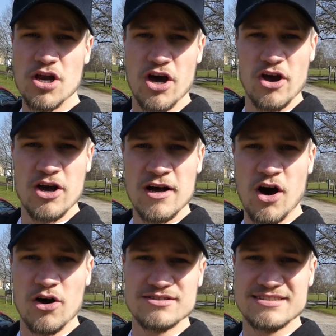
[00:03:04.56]
look
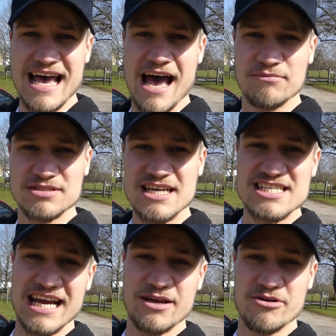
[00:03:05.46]
on Sam's
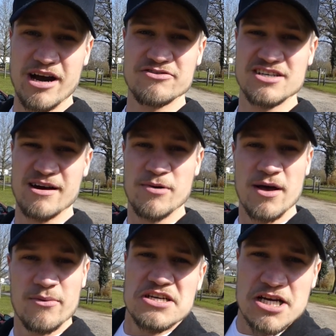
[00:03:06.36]
Jaguar F-Type,
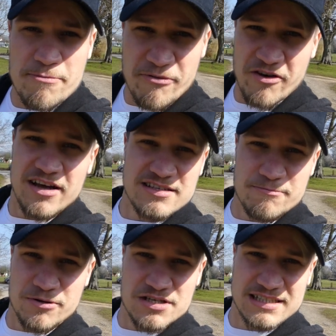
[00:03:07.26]
which I prefer to
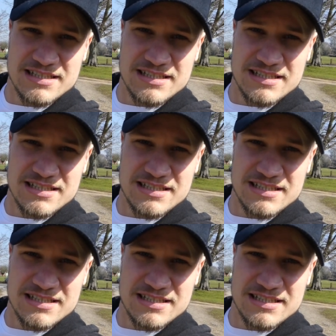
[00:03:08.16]
the Project